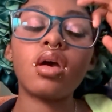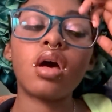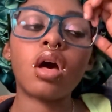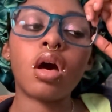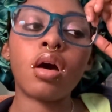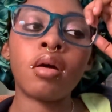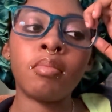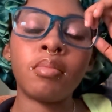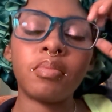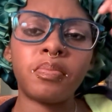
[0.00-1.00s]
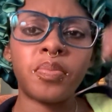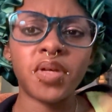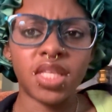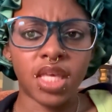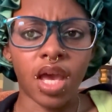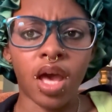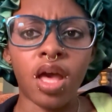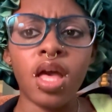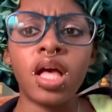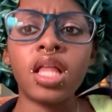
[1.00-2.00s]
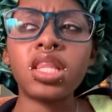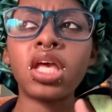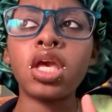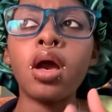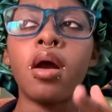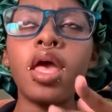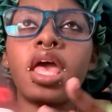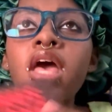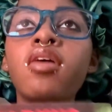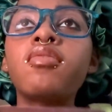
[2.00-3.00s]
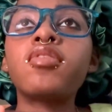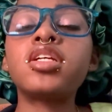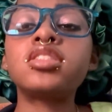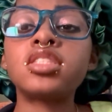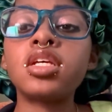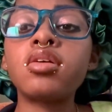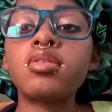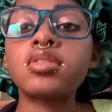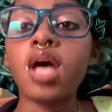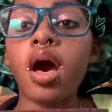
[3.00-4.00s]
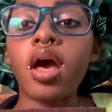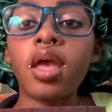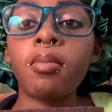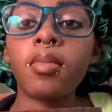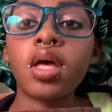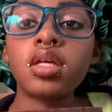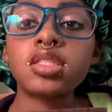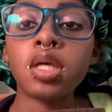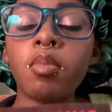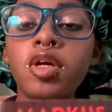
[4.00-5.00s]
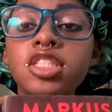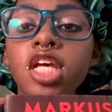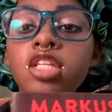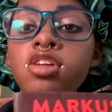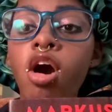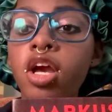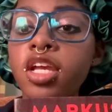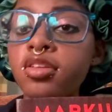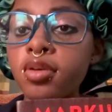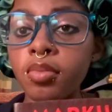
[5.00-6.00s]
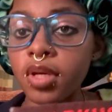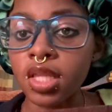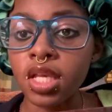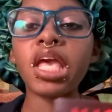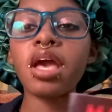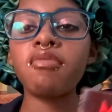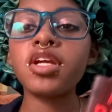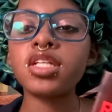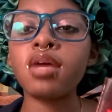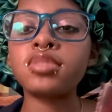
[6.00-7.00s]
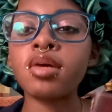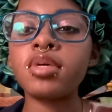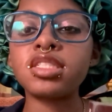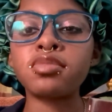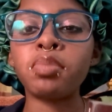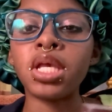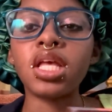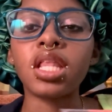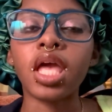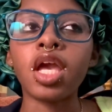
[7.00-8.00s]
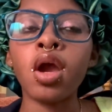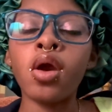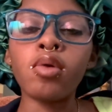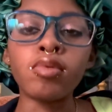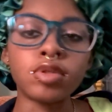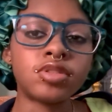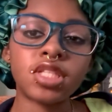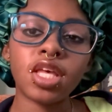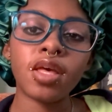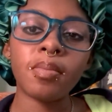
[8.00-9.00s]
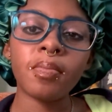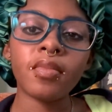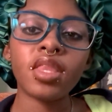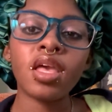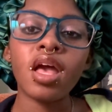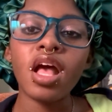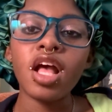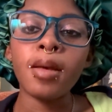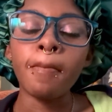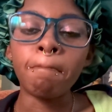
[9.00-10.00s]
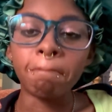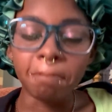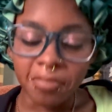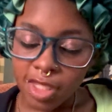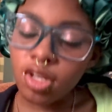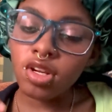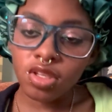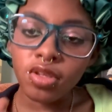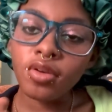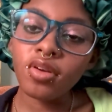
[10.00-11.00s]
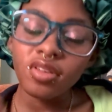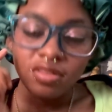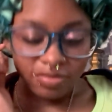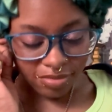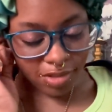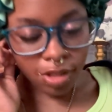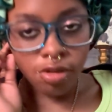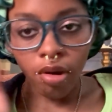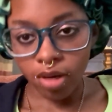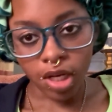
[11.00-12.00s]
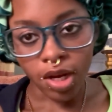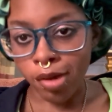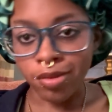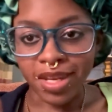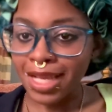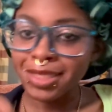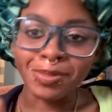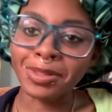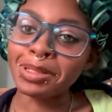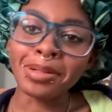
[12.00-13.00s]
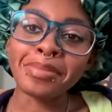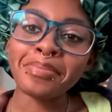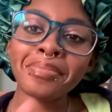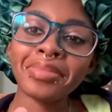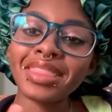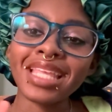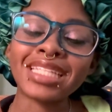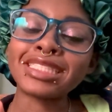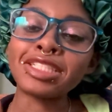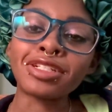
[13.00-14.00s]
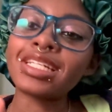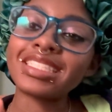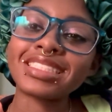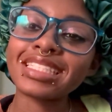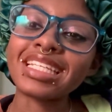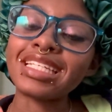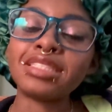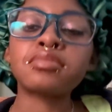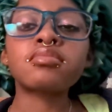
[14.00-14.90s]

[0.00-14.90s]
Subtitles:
But yeah, like every single time someone's like talking to Willie, every time someone is being like rude to him, you already know the next word that you're gonna see